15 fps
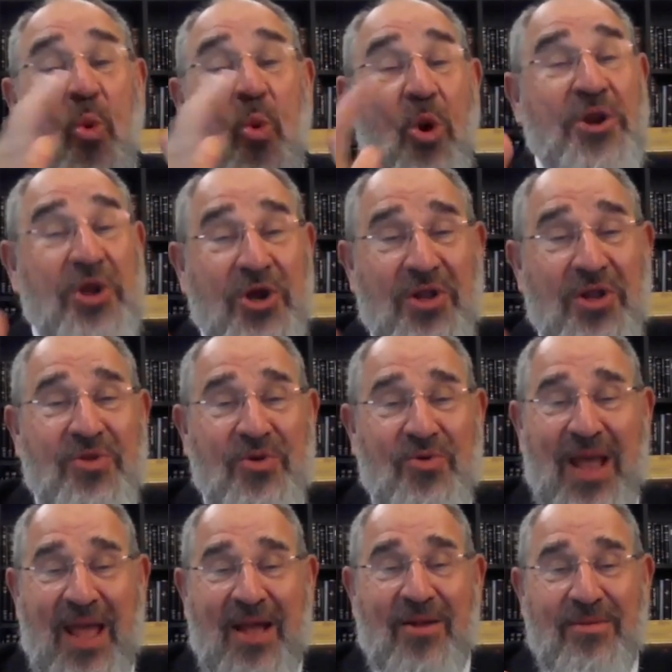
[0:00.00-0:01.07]
What are you going to do
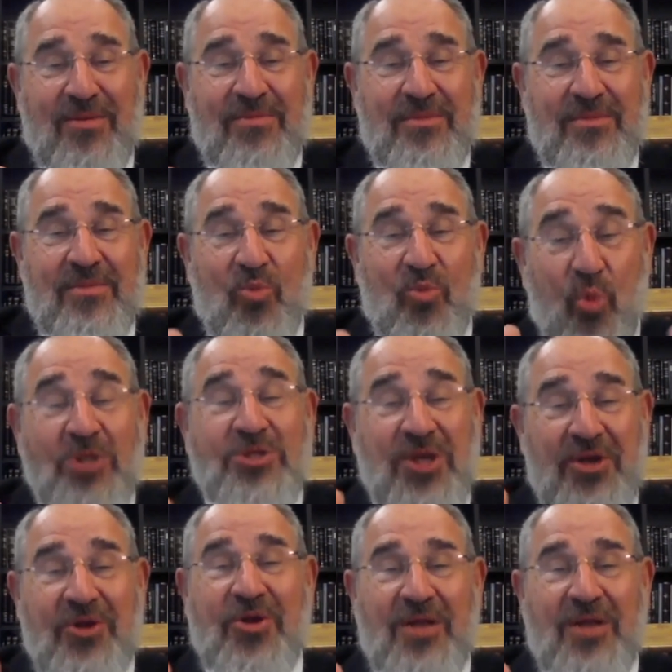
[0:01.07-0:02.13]
now? What
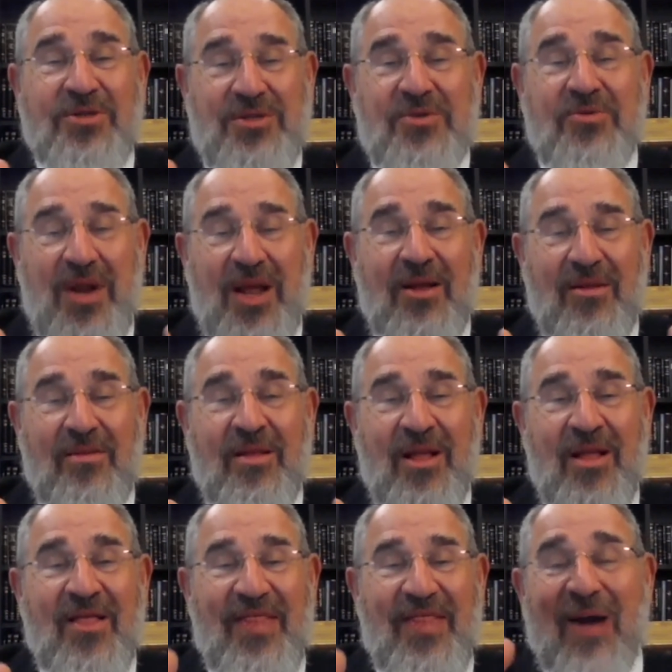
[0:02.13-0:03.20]
are you going to do now?
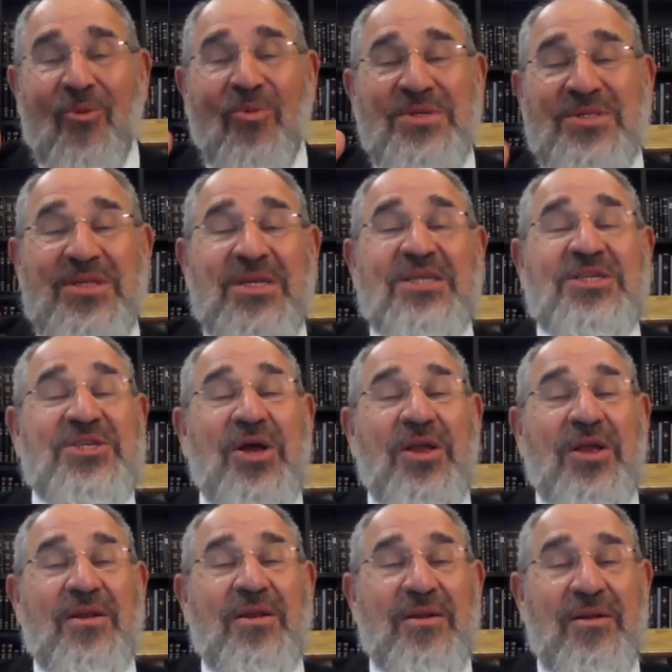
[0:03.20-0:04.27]
That was the Nisayan.
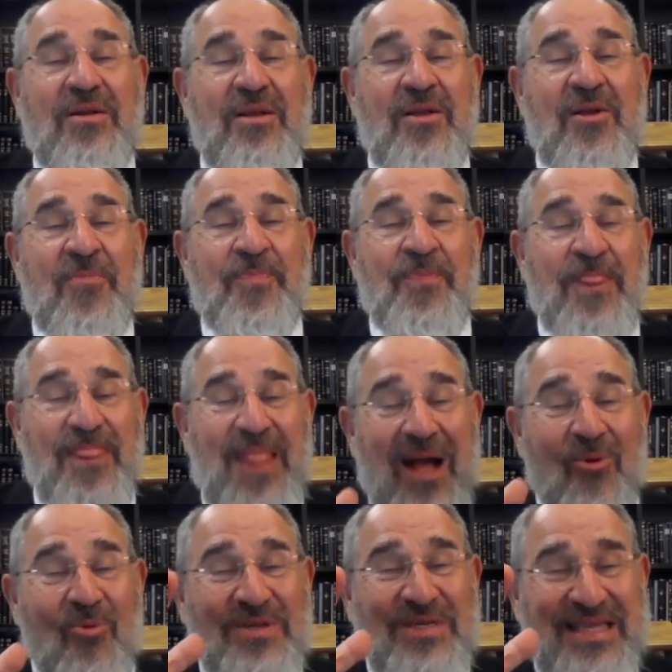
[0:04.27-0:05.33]

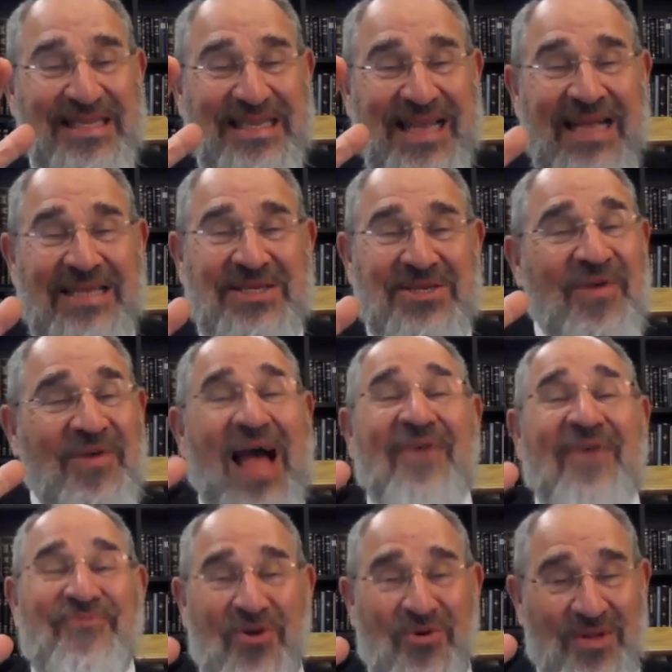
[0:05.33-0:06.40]
That was the test of
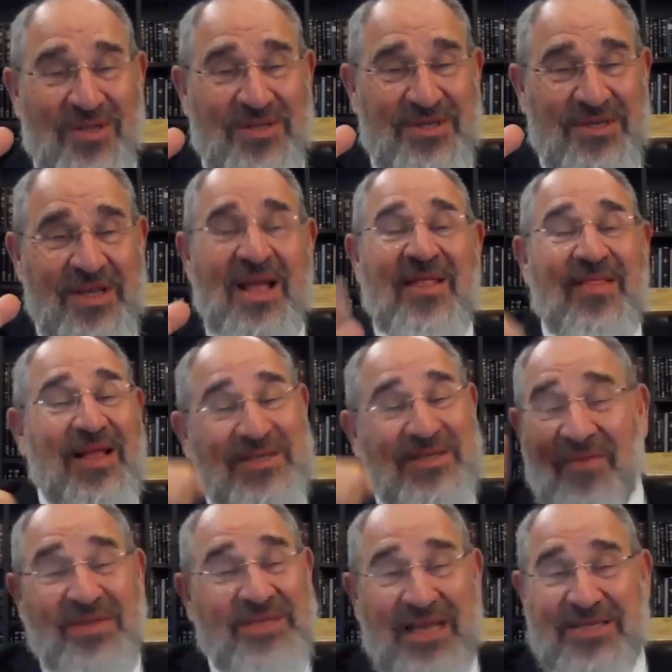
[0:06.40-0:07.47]
affluence. That's not
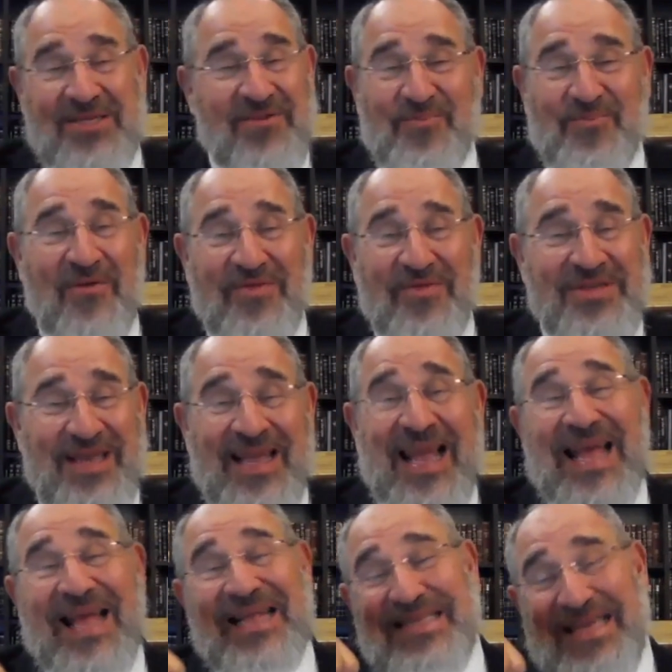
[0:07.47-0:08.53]
the test of poverty.
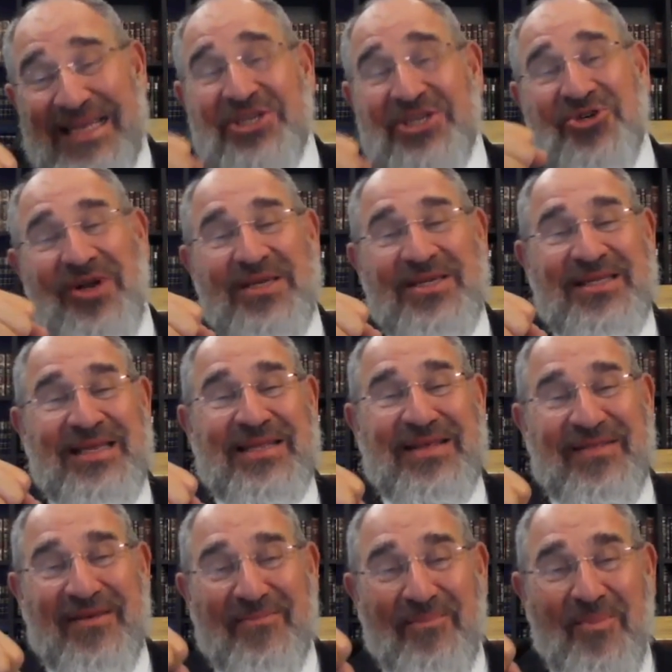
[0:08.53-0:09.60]
It's interesting
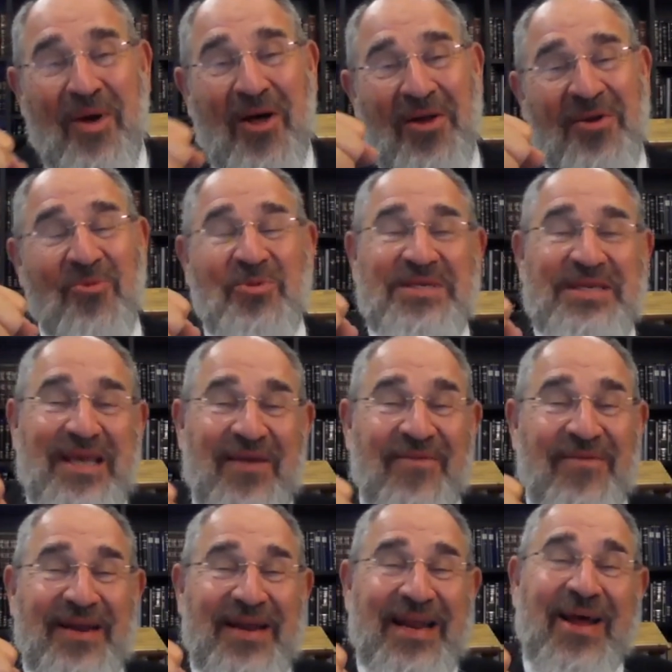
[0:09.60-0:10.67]
that the mon was
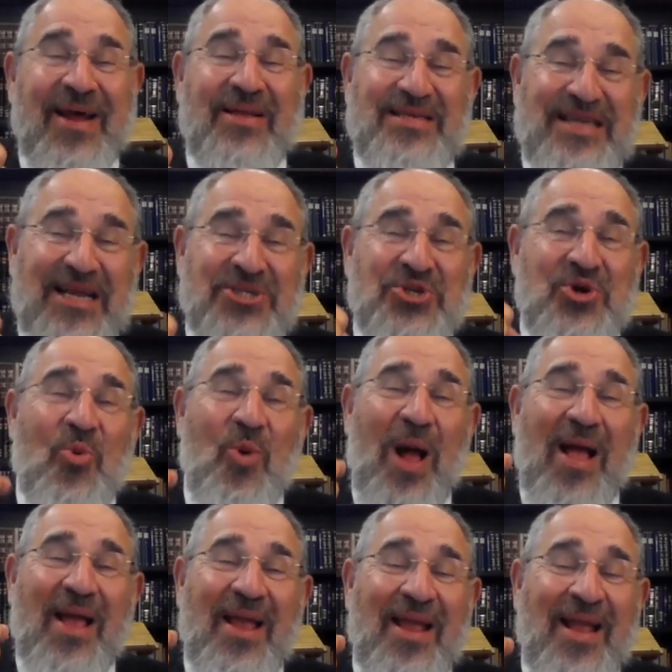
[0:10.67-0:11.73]
given in such a
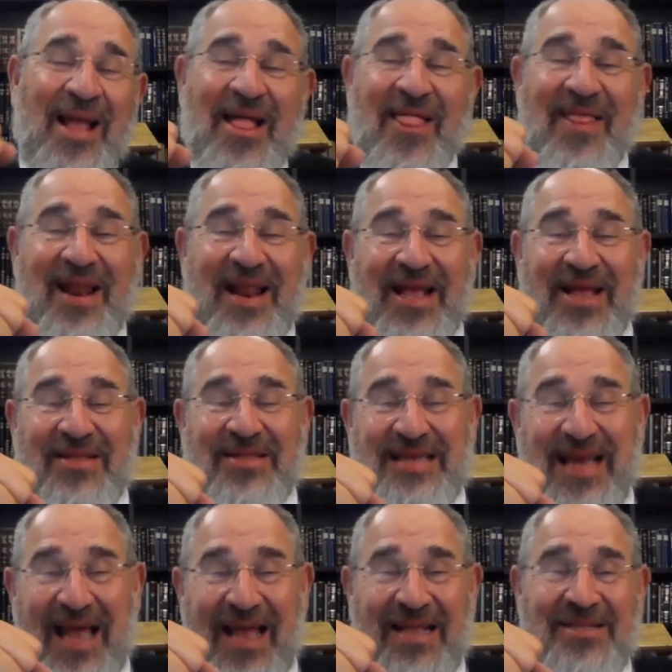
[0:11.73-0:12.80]
way that it
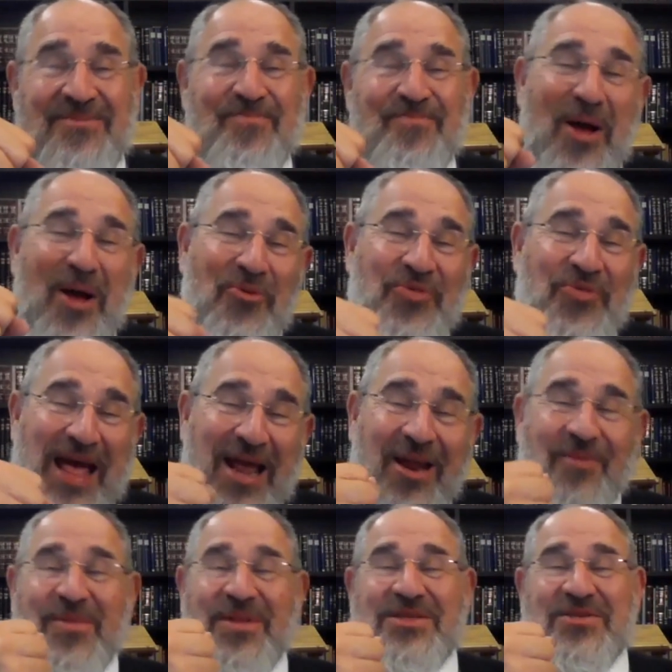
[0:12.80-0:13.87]
contained both
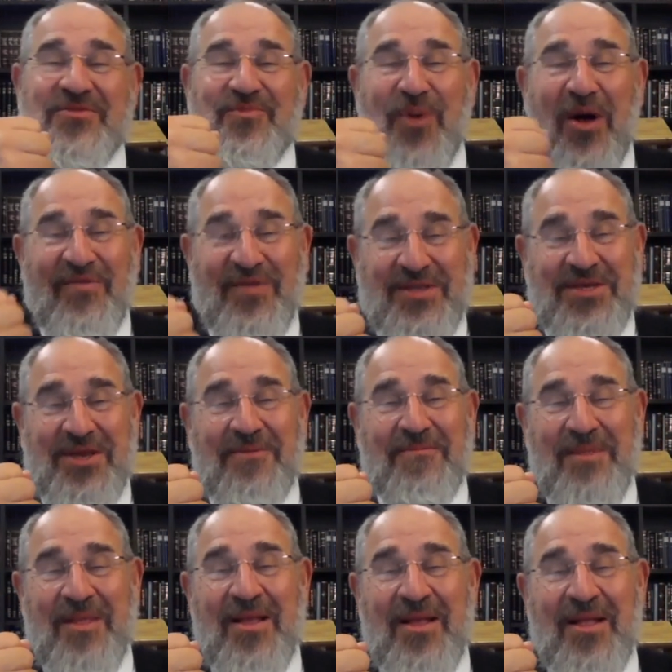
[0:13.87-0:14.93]
elements of poverty,
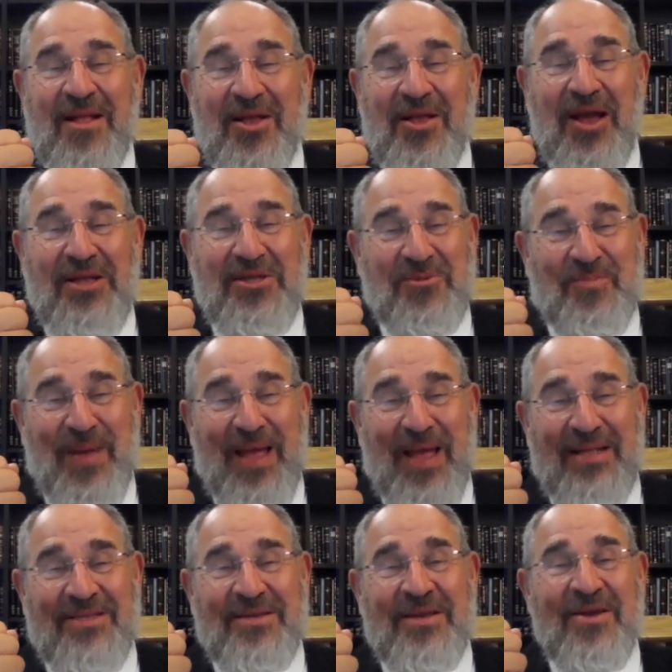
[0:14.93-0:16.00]
going to
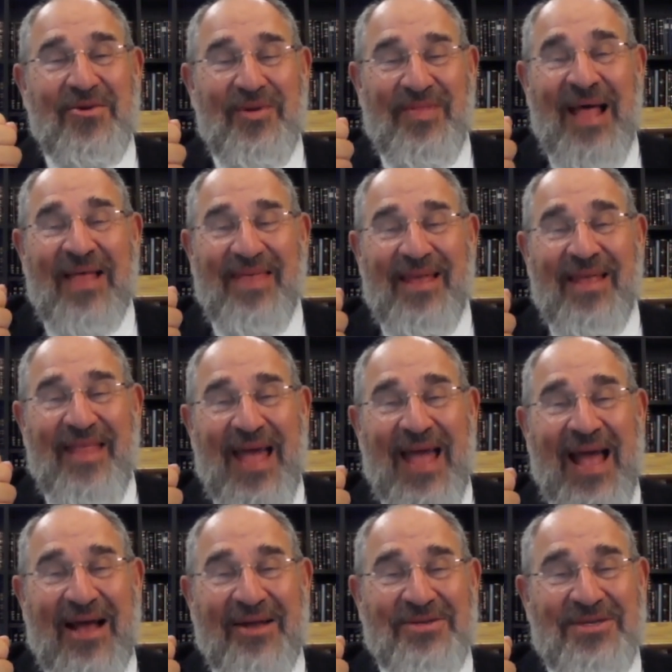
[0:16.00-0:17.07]
bed with nothing in the
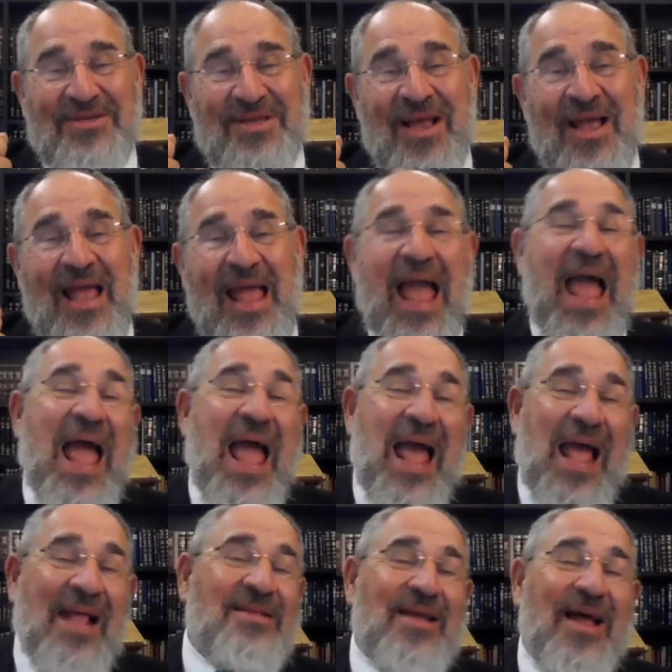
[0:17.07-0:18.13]
house,
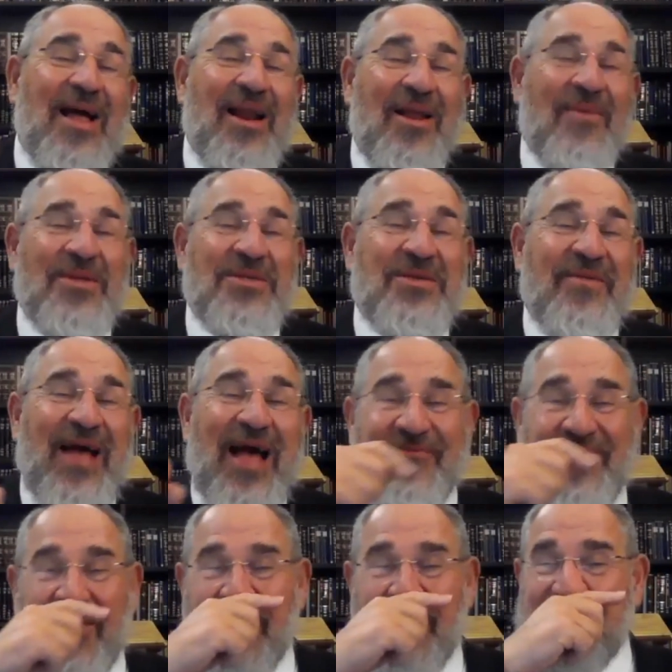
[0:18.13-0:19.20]
and elements of
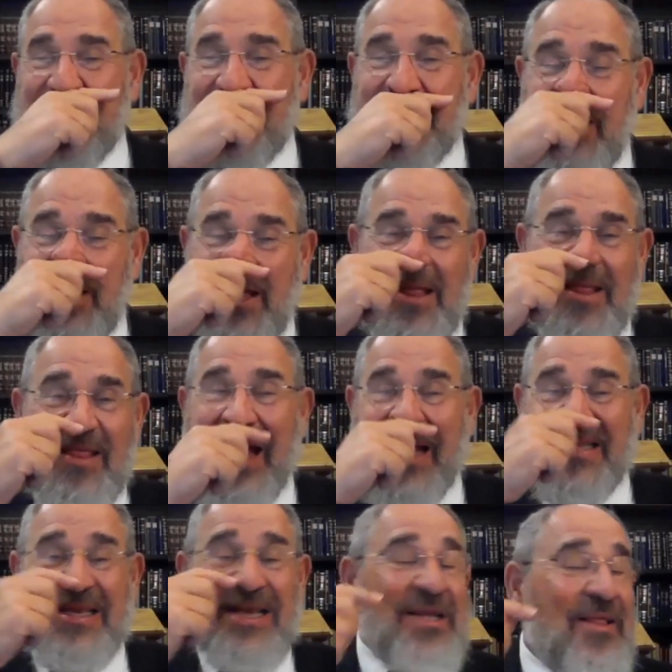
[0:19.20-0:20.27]
affluence,
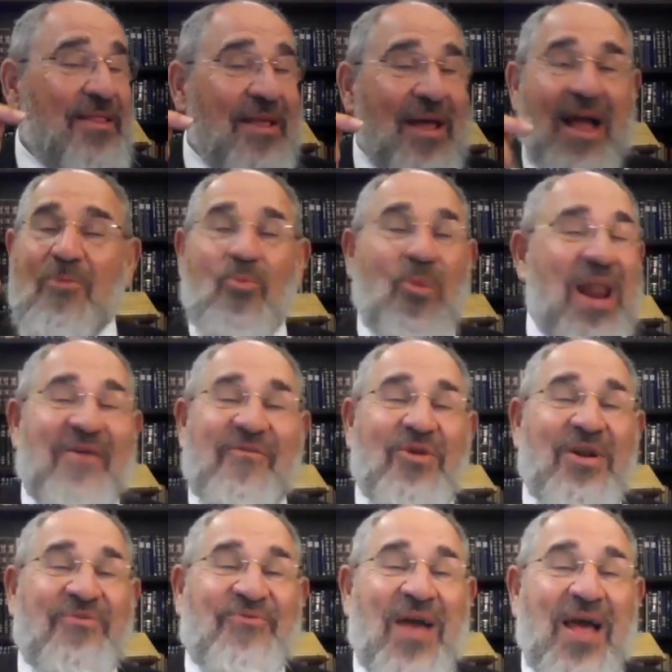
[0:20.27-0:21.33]
that whenever
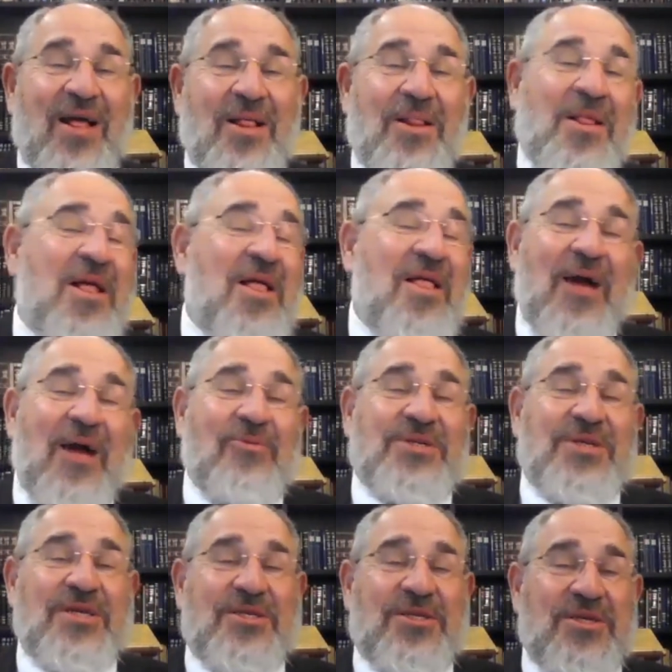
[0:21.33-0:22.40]
it fell, that was
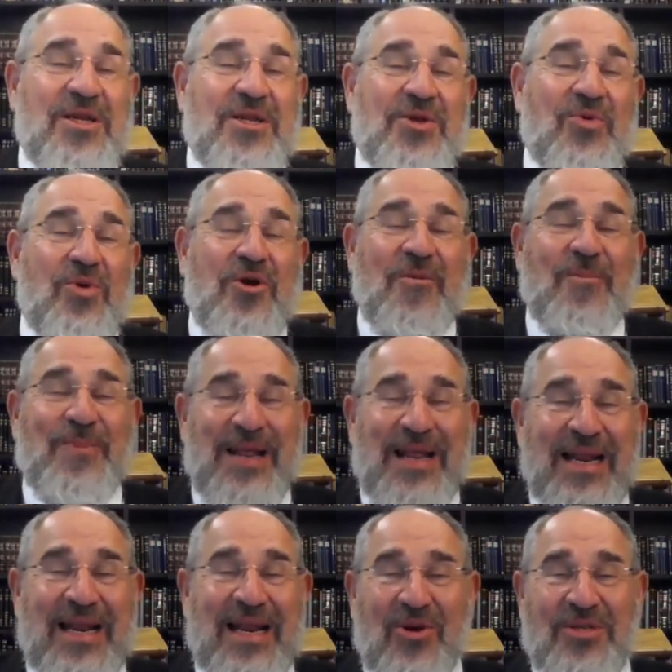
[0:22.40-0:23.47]
it. And you were
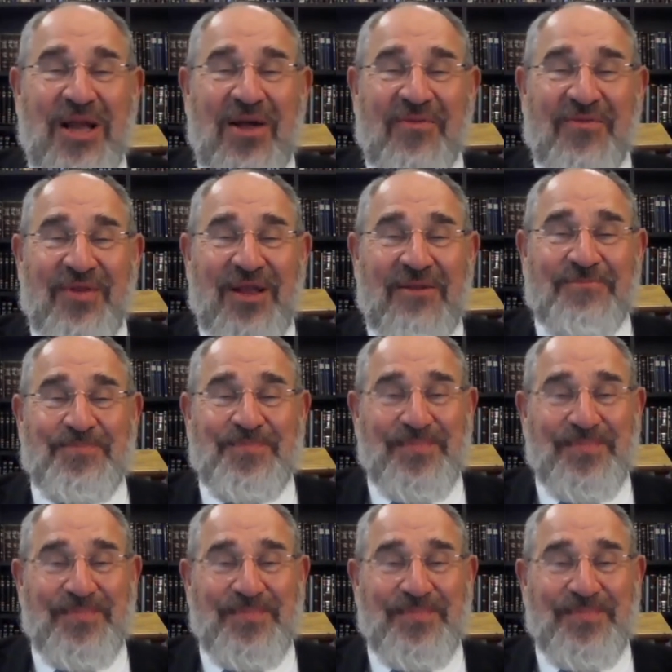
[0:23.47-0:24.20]
completely looked after.